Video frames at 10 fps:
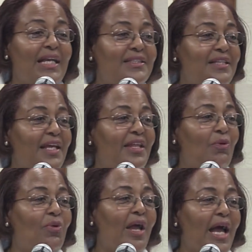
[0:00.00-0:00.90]
said
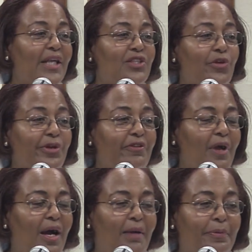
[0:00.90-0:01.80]
that
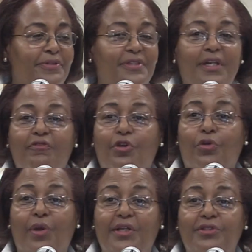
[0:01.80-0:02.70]
30% of your
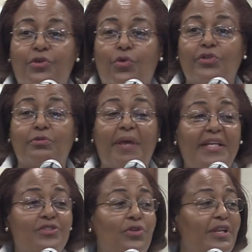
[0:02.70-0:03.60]
credit score is
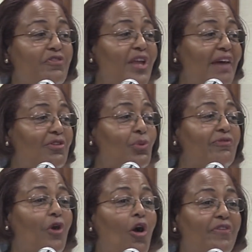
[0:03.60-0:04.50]
based on if you have a
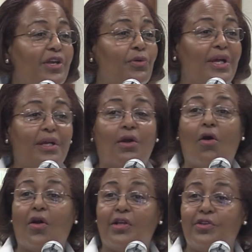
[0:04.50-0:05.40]
revolving credit
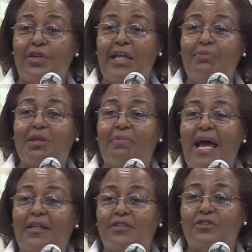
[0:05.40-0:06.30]
card and you keep the
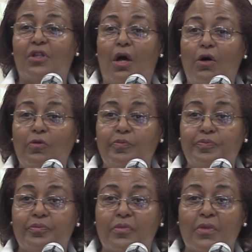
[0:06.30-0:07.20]
balance low.
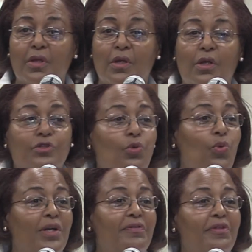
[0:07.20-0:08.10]
So
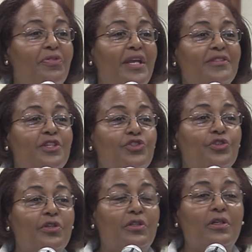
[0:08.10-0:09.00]
one of the things that you
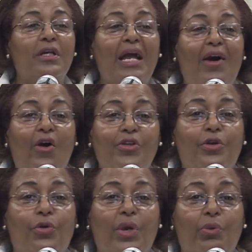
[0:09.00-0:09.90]
can look on
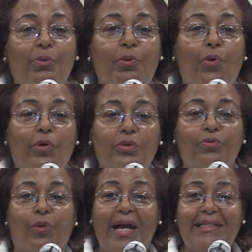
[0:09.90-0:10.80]
your credit report
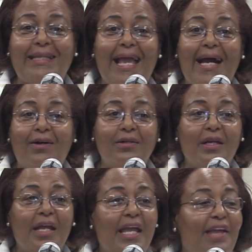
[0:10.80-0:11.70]
right now,
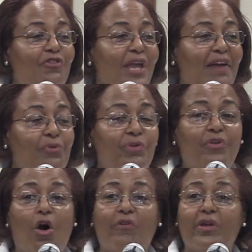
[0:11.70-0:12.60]
if you have
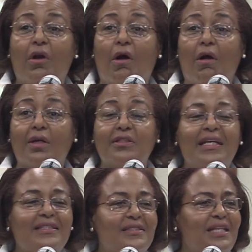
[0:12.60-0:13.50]
revolving cards,
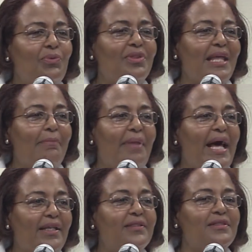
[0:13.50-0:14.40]
see what that
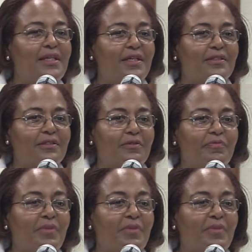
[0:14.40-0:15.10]
balance is.